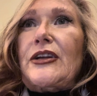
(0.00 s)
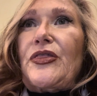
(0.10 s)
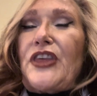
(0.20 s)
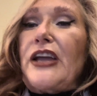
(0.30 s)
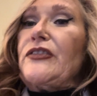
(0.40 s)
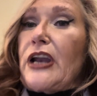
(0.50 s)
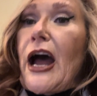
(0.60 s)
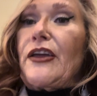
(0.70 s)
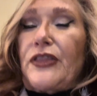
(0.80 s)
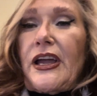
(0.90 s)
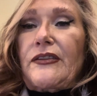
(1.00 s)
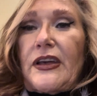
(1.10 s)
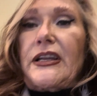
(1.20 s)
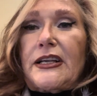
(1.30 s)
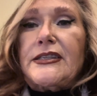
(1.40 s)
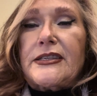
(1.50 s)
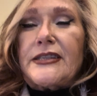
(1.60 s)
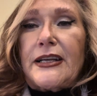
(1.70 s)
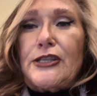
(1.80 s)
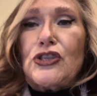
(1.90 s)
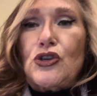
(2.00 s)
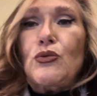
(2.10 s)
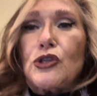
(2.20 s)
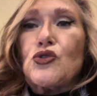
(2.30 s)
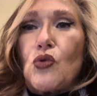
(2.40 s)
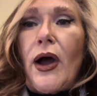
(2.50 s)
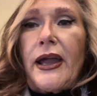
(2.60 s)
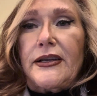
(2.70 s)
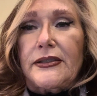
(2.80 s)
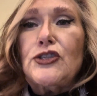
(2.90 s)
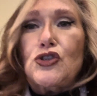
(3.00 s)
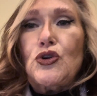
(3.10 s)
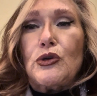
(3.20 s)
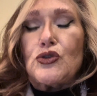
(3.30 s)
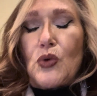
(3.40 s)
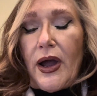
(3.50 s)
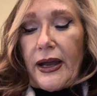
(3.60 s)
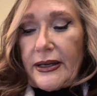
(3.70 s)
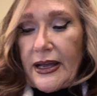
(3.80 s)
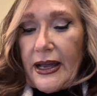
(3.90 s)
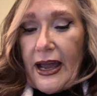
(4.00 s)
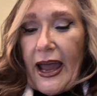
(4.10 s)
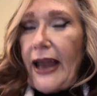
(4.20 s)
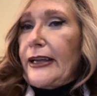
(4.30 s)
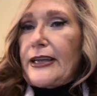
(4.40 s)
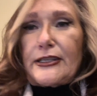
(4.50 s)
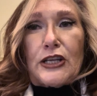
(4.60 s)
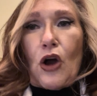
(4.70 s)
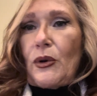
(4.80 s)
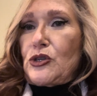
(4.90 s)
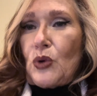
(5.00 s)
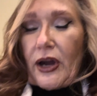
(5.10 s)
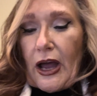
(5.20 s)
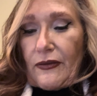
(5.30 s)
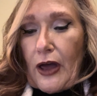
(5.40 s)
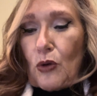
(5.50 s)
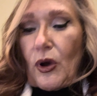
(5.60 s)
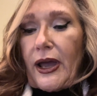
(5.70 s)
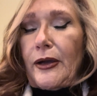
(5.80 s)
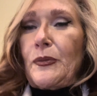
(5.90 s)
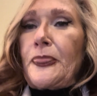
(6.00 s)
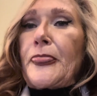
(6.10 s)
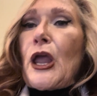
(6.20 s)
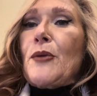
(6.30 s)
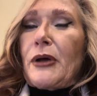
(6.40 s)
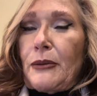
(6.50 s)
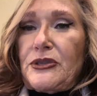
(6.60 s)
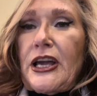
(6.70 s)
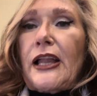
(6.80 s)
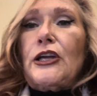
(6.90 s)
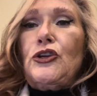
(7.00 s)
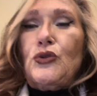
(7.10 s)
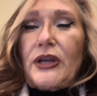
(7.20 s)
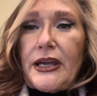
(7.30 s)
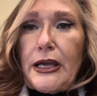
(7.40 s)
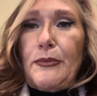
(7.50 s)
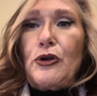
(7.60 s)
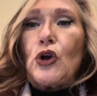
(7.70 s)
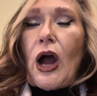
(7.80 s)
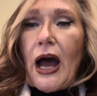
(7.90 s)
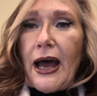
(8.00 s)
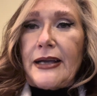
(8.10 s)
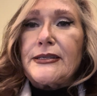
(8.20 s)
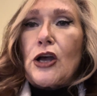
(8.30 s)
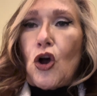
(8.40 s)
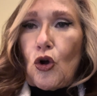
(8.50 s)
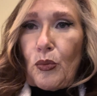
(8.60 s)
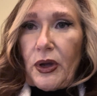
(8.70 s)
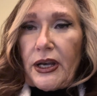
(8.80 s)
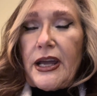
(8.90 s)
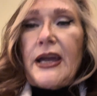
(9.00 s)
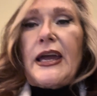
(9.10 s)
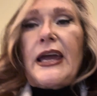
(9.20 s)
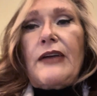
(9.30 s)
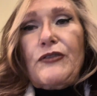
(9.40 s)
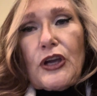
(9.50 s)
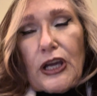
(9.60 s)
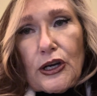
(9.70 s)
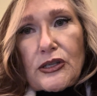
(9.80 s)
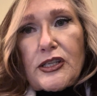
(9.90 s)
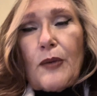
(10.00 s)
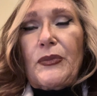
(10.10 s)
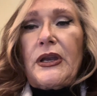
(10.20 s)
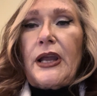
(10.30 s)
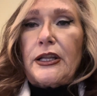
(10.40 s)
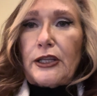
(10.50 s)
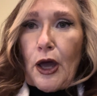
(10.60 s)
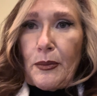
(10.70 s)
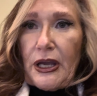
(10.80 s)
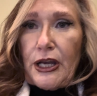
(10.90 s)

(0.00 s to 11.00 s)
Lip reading: think that let's do what's right. Let's do what's right. And it doesn't always work out that way. But I'm telling you to keep your eyes open. If you hear something, let me